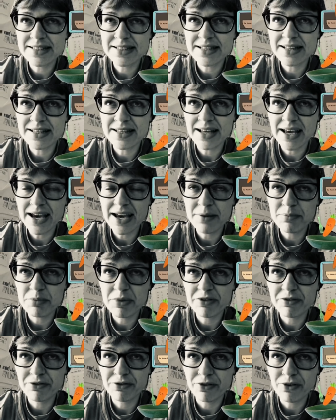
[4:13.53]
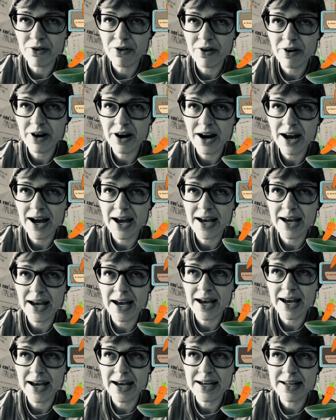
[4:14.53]
day before I
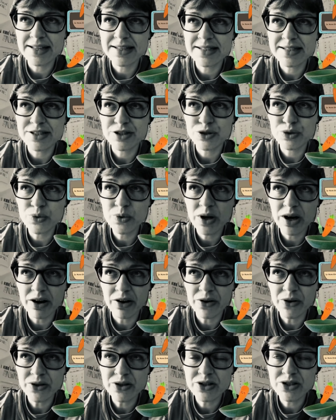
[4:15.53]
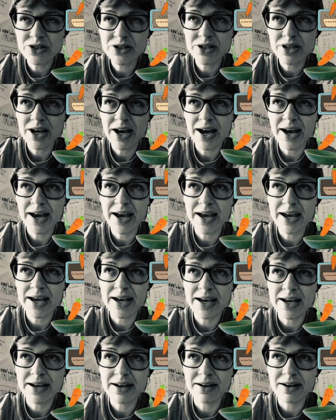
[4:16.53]
ate 2 carrots.
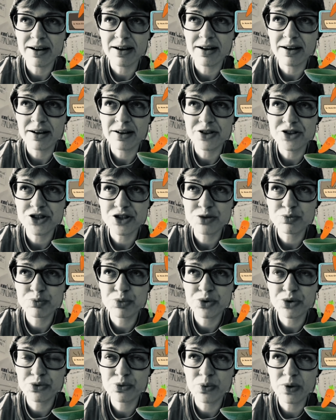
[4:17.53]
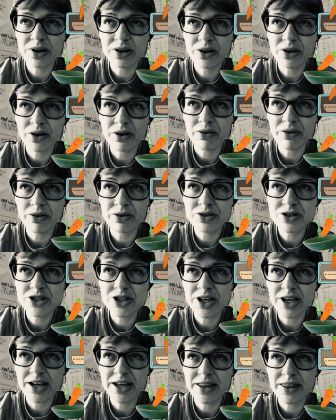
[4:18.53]
I just put 1 carrot
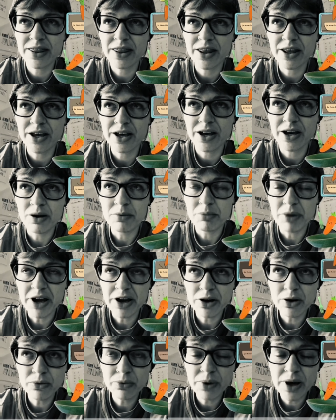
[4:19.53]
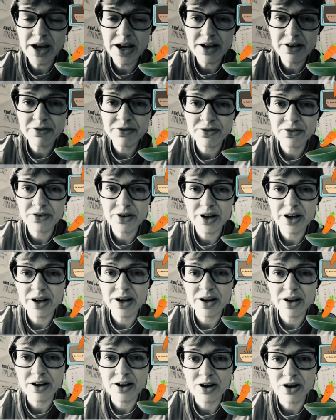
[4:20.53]
in the microwave
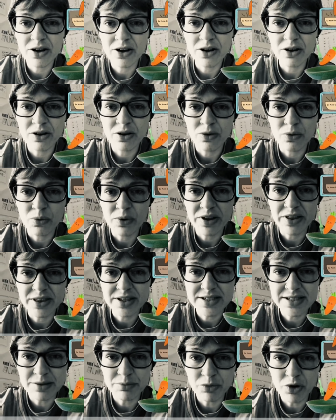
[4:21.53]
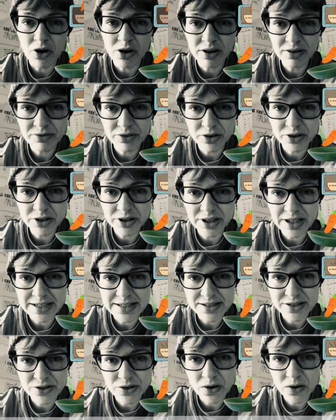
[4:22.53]
with some olive oil
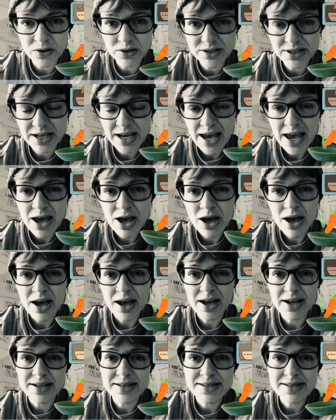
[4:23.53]
and salt. Put